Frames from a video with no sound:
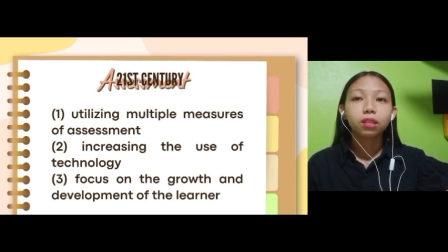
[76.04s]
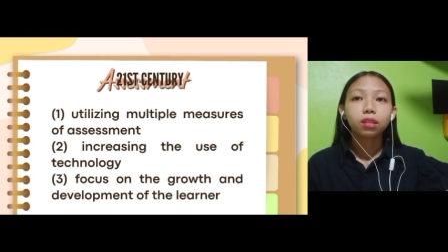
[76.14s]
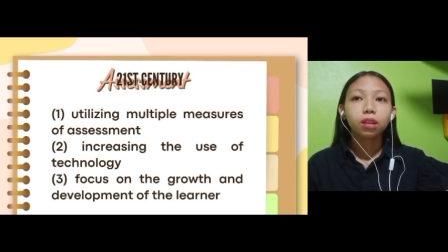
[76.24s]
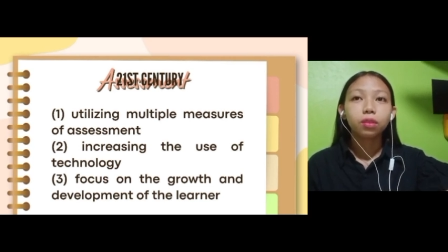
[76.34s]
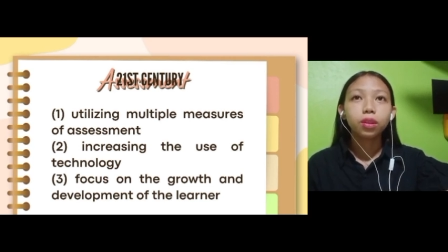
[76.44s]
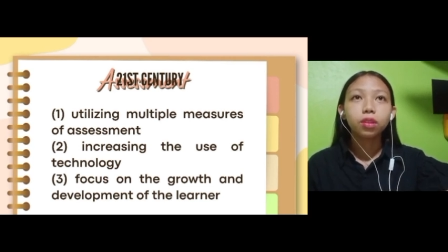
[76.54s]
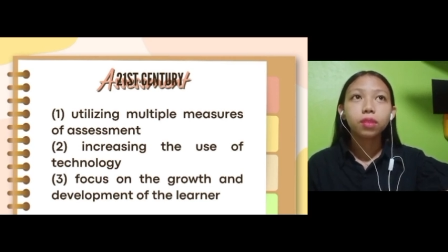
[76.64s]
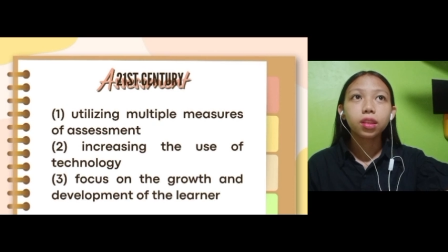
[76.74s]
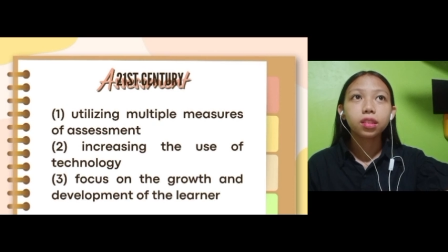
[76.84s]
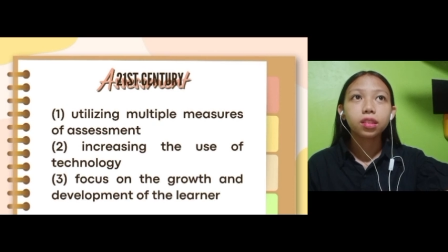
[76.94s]
One of
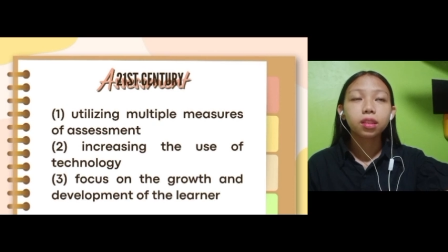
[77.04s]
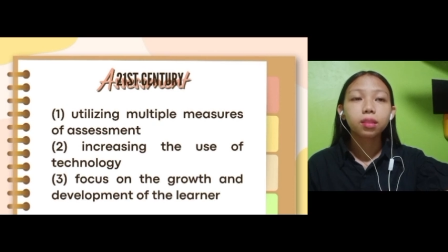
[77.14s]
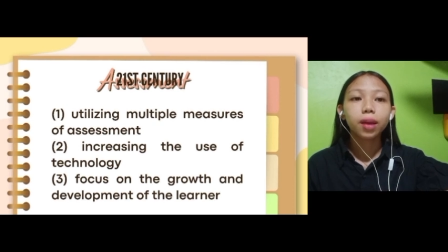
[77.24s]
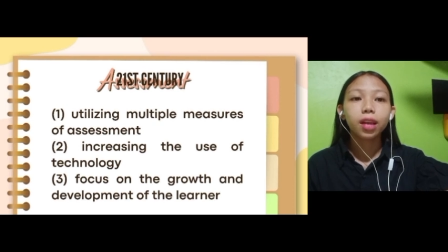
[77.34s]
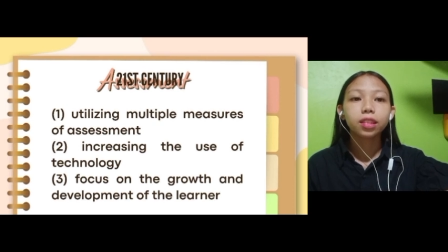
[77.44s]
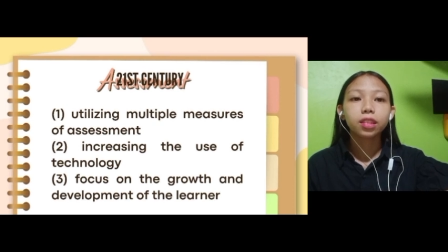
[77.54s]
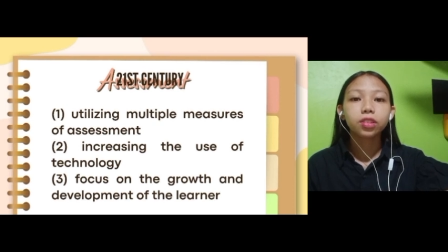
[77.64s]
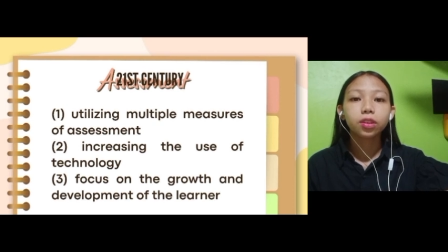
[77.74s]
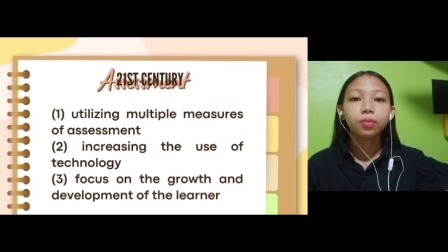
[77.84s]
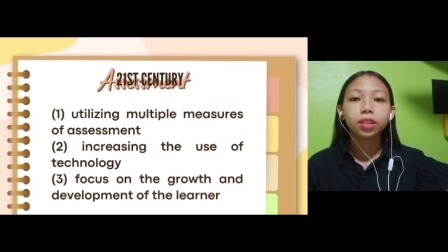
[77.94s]
the
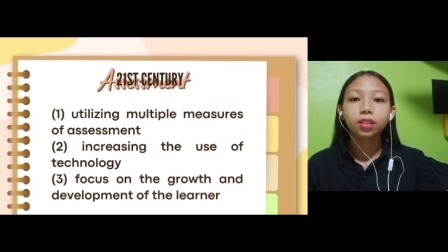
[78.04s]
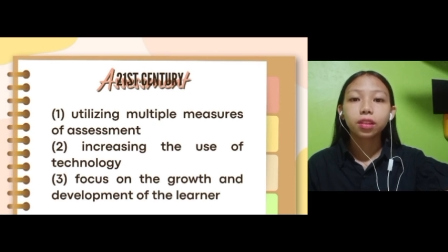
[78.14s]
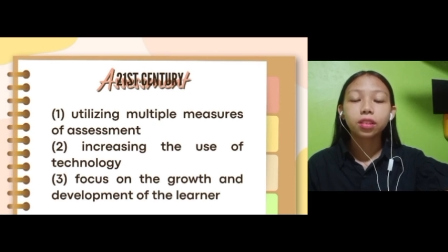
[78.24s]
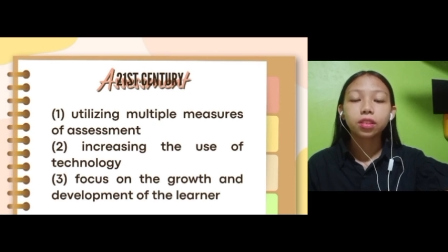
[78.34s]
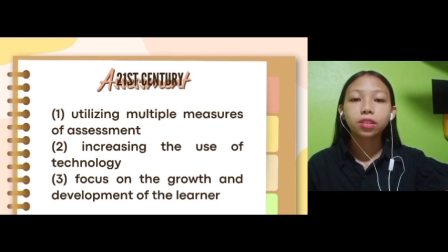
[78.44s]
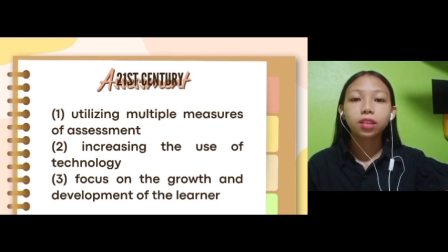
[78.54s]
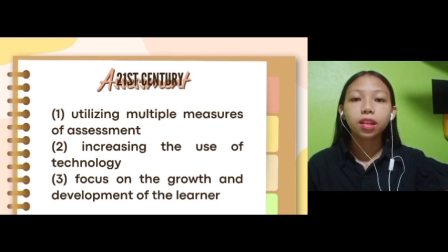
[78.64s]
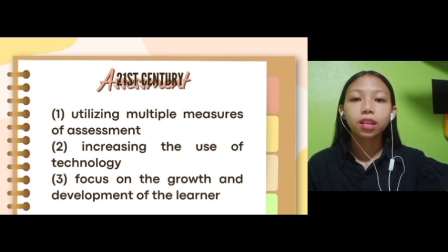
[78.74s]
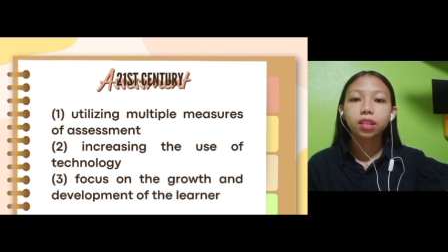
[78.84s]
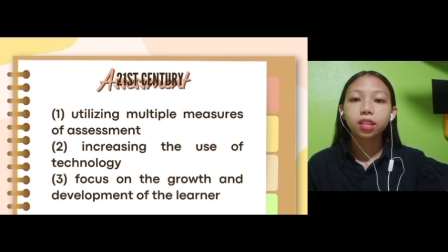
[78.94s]
disadvantage of the traditional
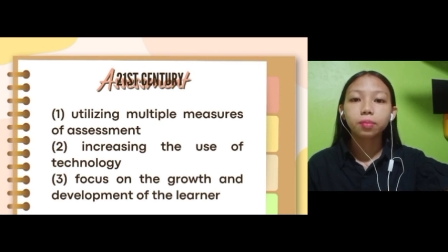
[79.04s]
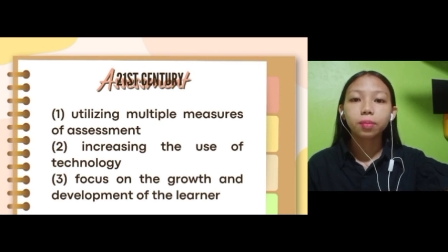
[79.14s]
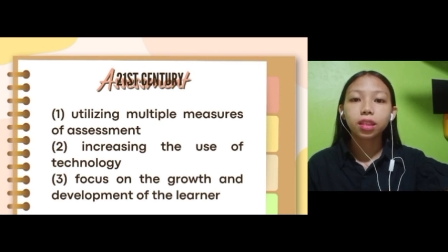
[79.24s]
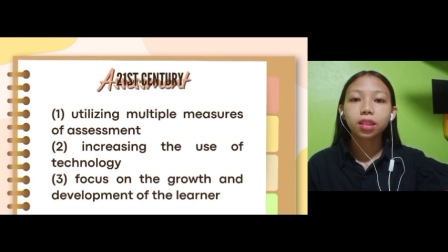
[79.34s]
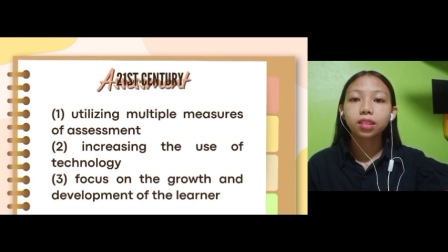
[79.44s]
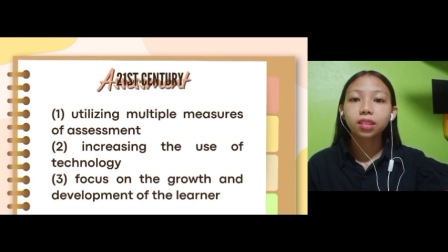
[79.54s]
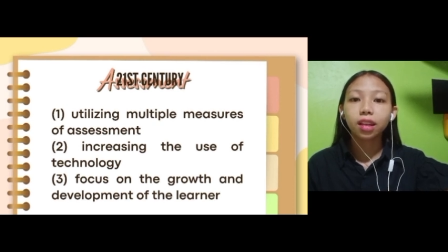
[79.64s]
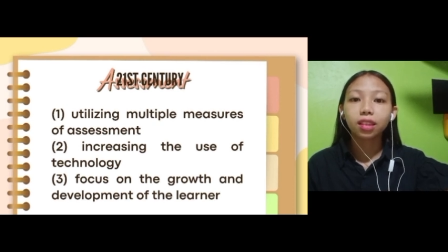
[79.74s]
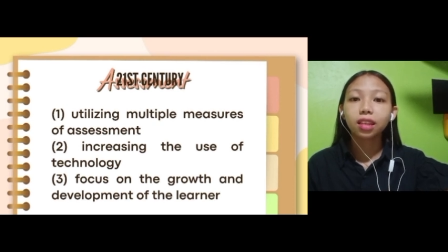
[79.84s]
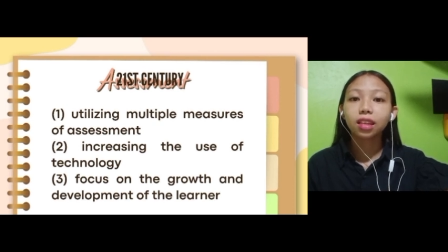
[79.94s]
assessment is
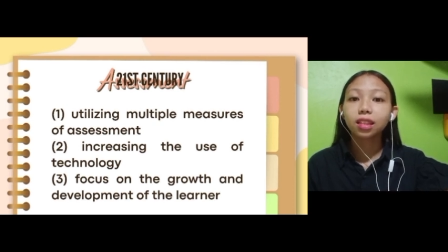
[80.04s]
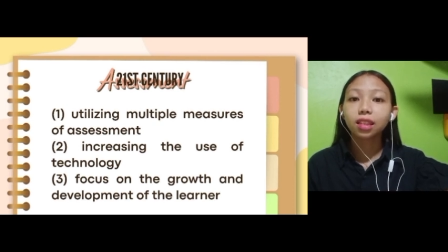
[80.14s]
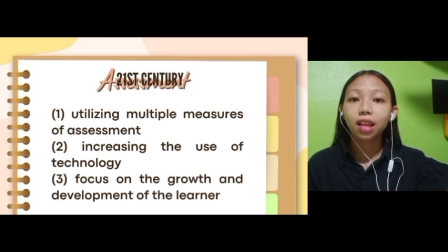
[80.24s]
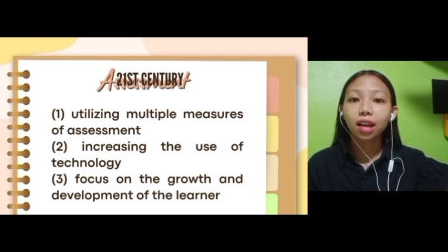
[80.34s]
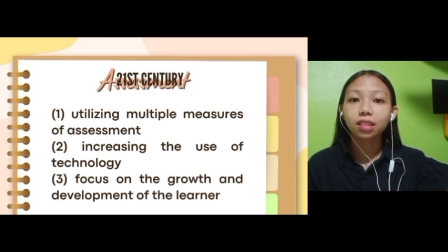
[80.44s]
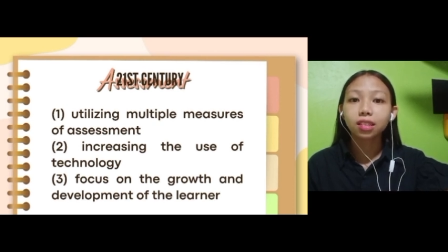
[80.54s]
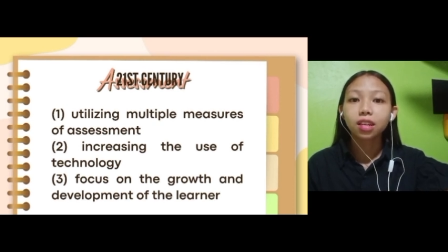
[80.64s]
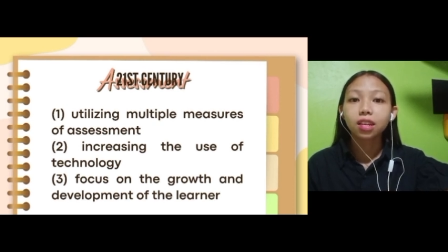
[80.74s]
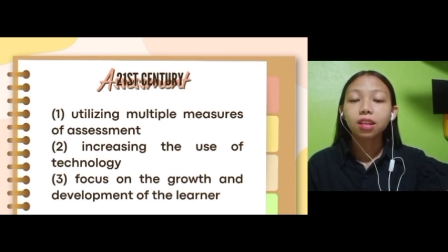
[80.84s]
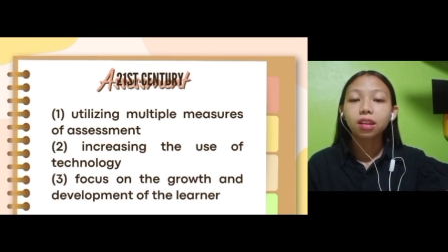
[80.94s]
that it lacks
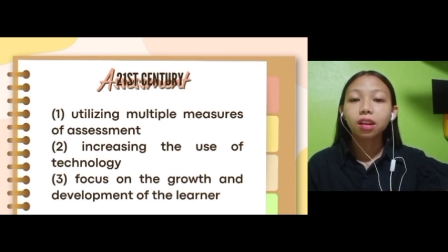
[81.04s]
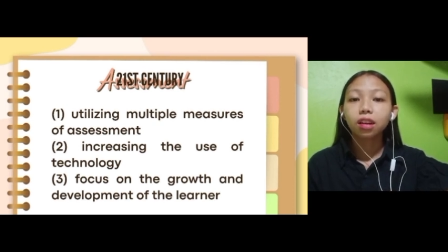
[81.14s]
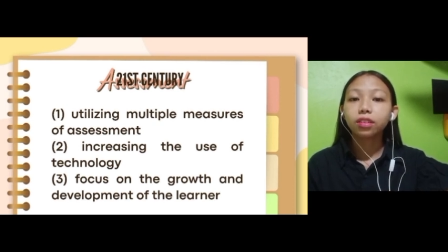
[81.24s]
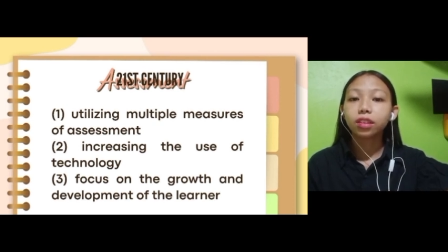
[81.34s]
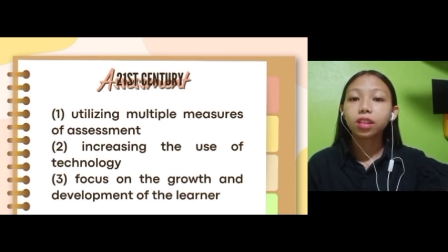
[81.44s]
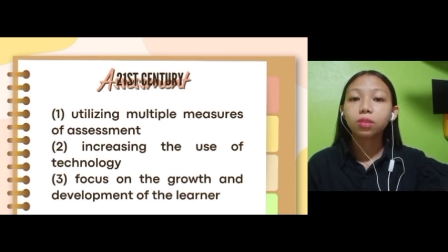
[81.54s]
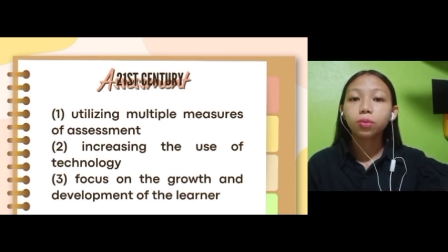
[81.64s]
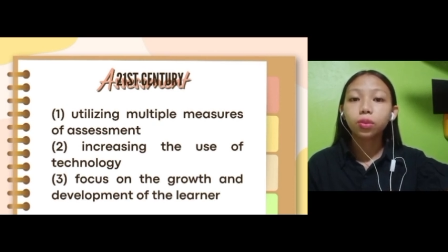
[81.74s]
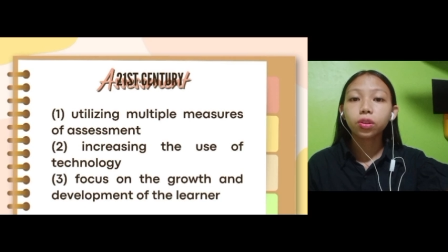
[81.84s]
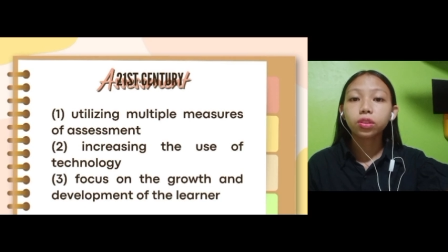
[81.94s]
a
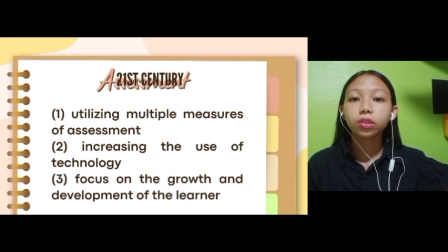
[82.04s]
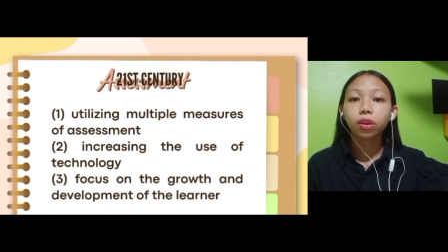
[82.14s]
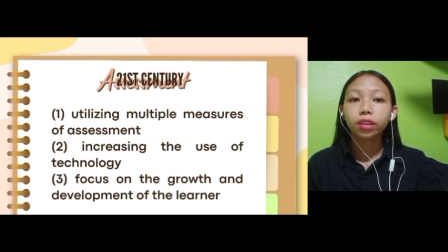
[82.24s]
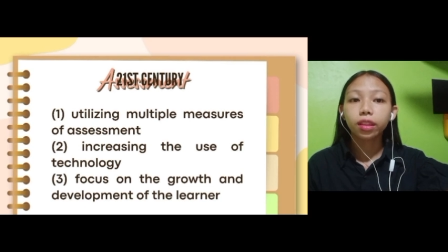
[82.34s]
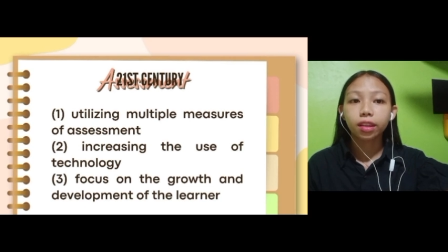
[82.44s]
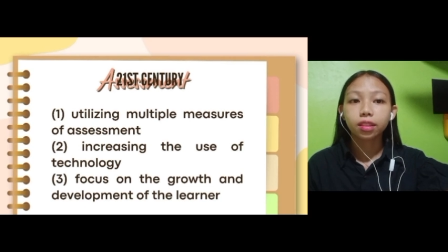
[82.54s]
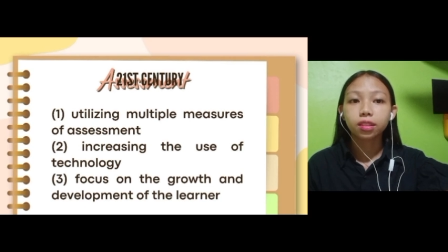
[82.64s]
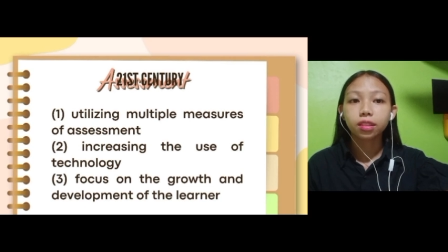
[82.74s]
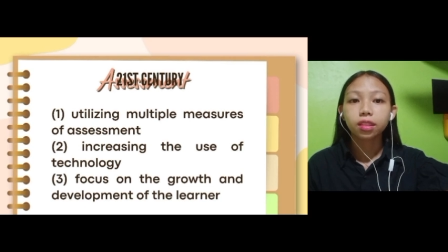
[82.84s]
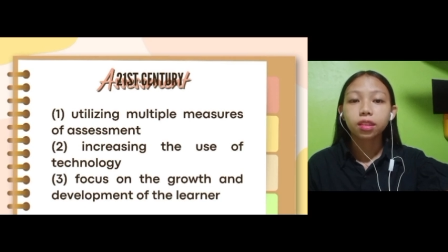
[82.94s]
real-world context.